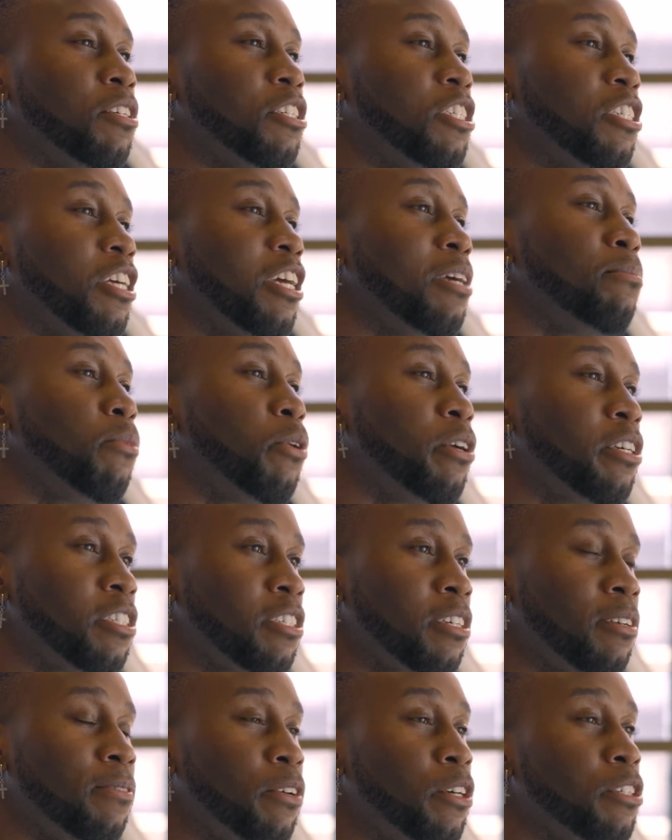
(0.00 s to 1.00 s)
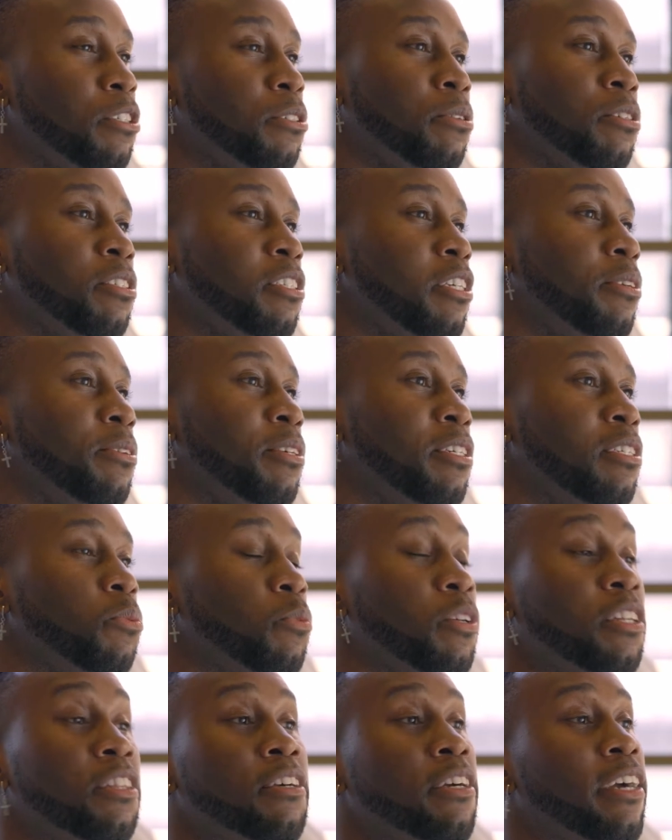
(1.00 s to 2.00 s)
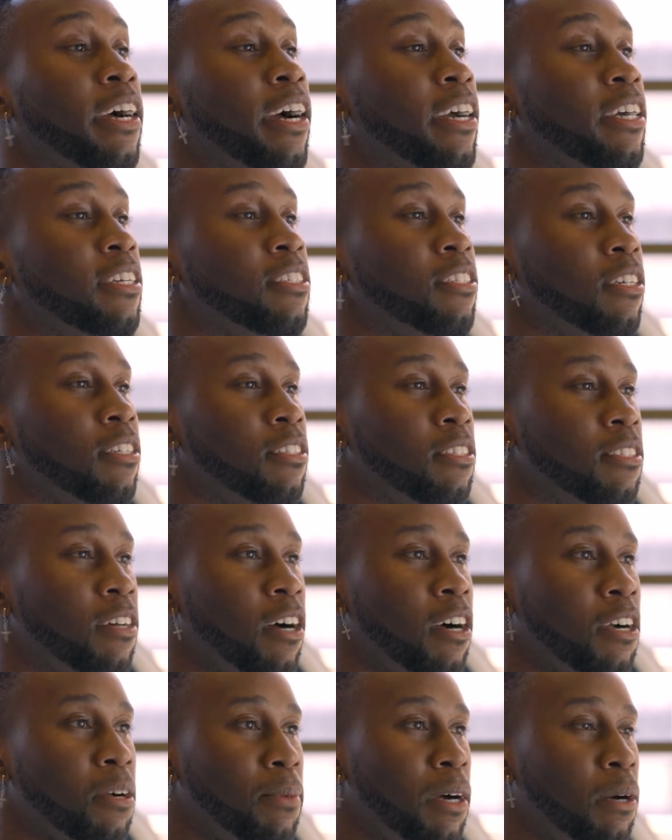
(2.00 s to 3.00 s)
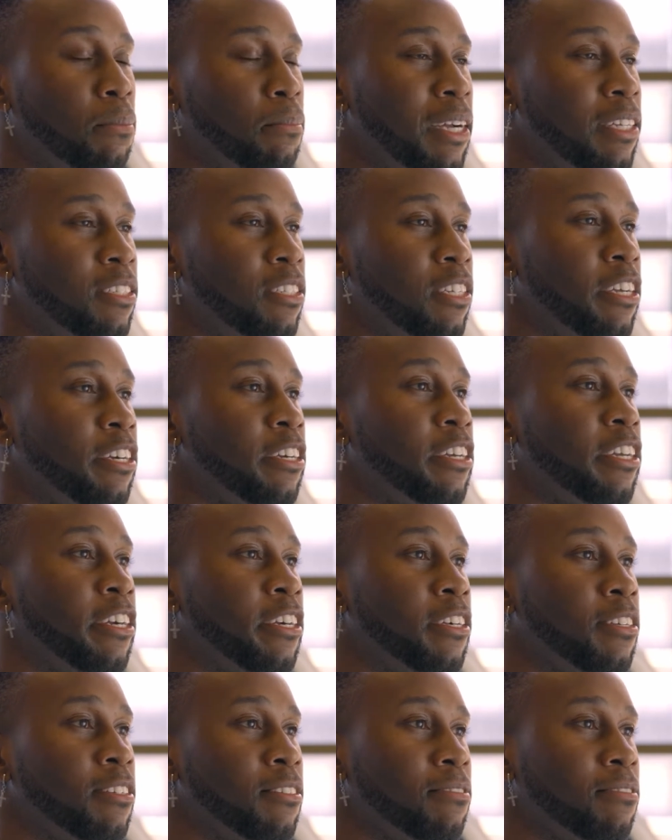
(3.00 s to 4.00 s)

the Shea Moisture virtual series with you guys to talk about men's hair care.